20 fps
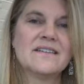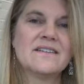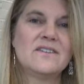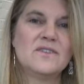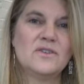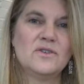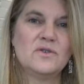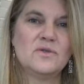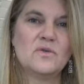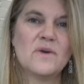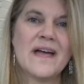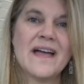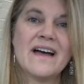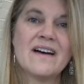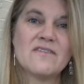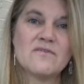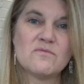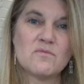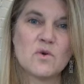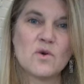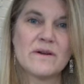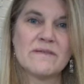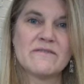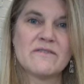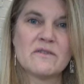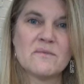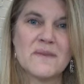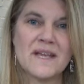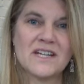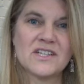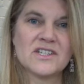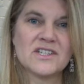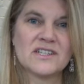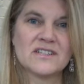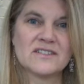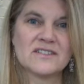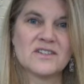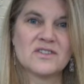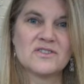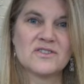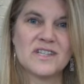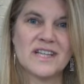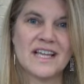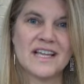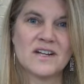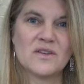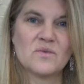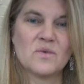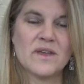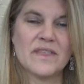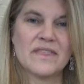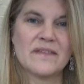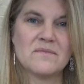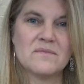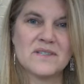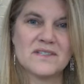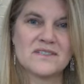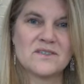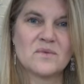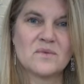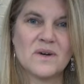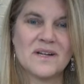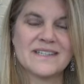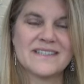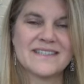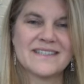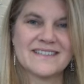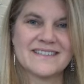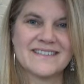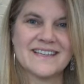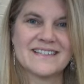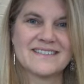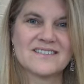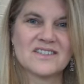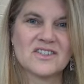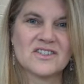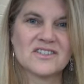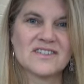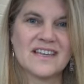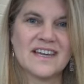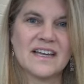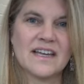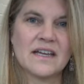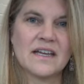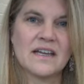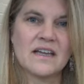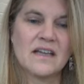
do have more information associated with them as to what success looks like.